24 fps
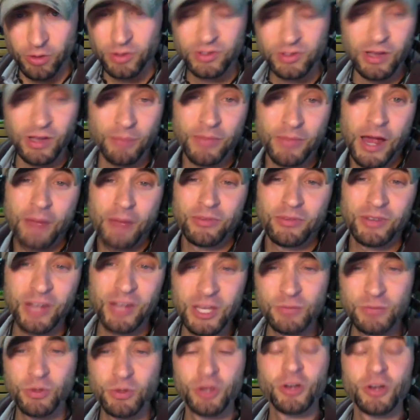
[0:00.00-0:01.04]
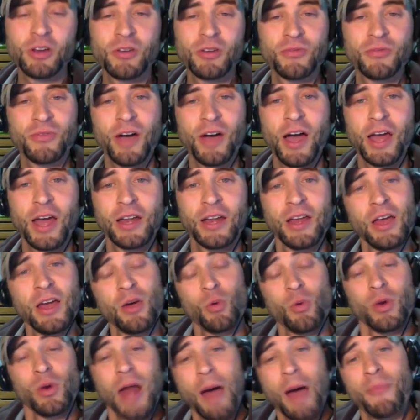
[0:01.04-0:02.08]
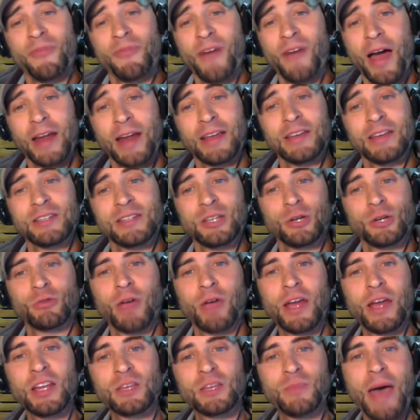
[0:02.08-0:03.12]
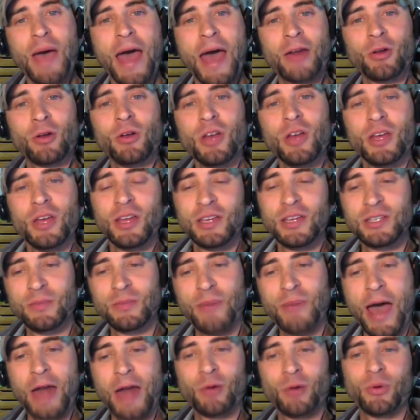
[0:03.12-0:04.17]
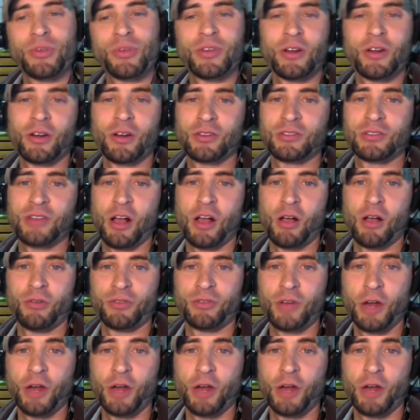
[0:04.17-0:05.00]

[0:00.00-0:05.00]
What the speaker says: Sometimes it is, but you're going to find, what I'm finding is the greatest battle is the battle within ourselves,